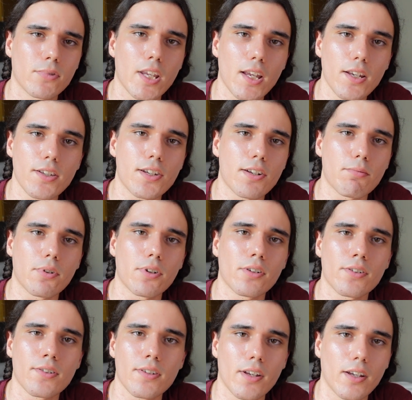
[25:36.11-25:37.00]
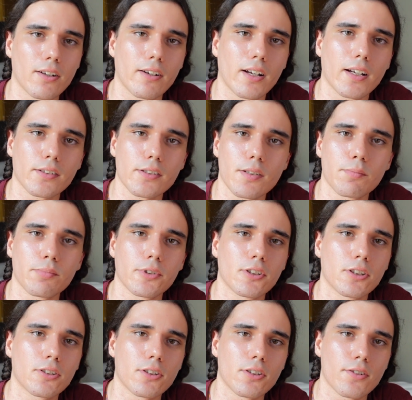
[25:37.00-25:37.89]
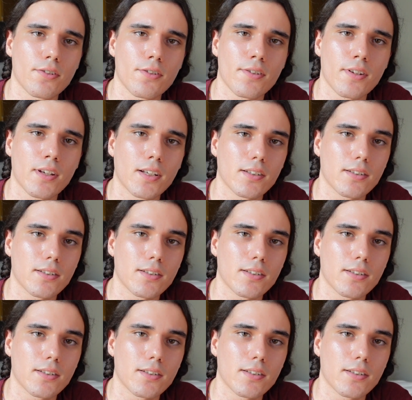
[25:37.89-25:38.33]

Tastyworks, Interactive Brokers,